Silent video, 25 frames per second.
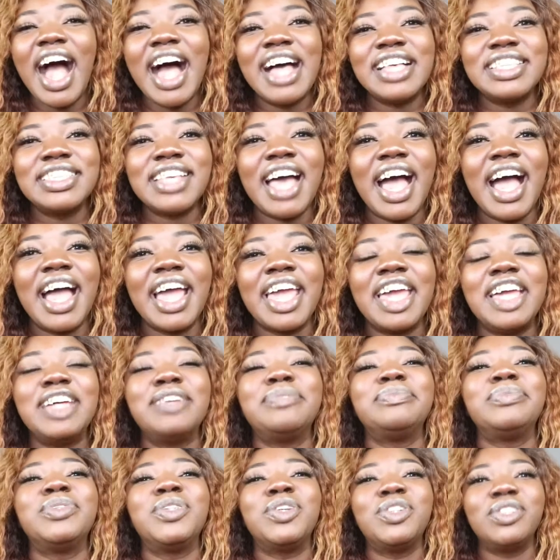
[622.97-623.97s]
as I
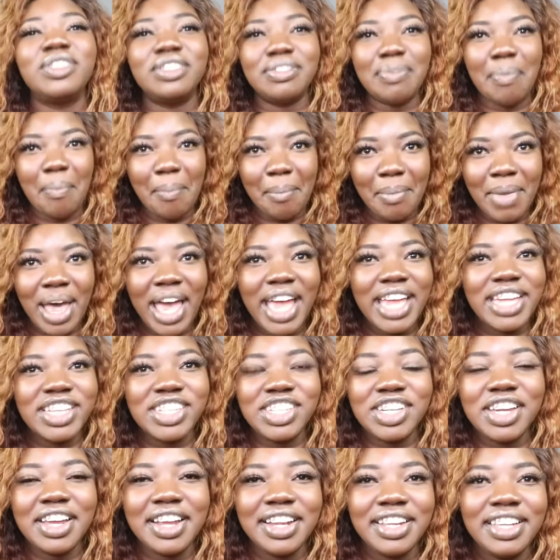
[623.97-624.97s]
am on my
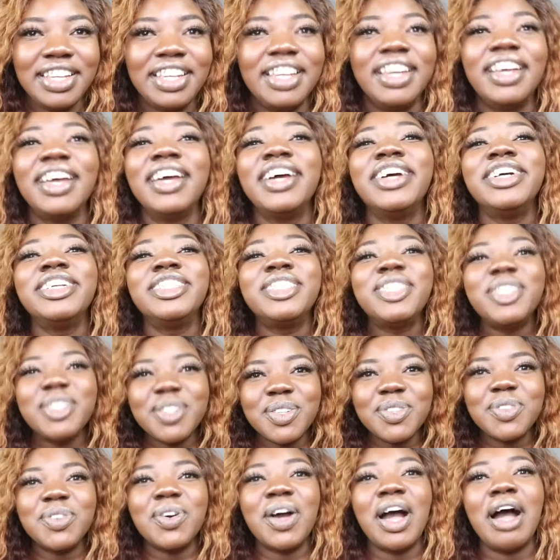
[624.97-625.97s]
journey
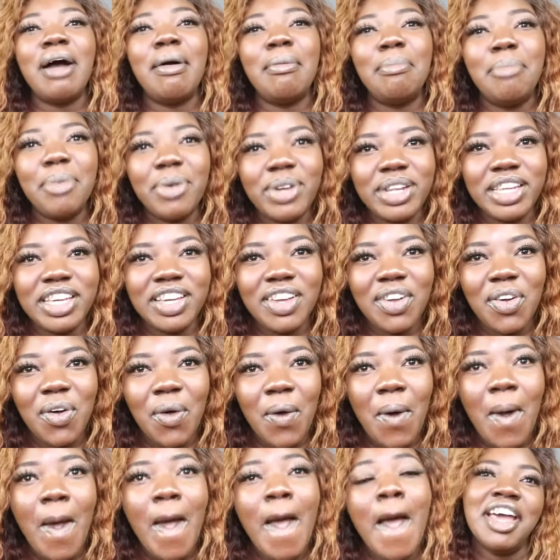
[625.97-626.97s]
to a body goal.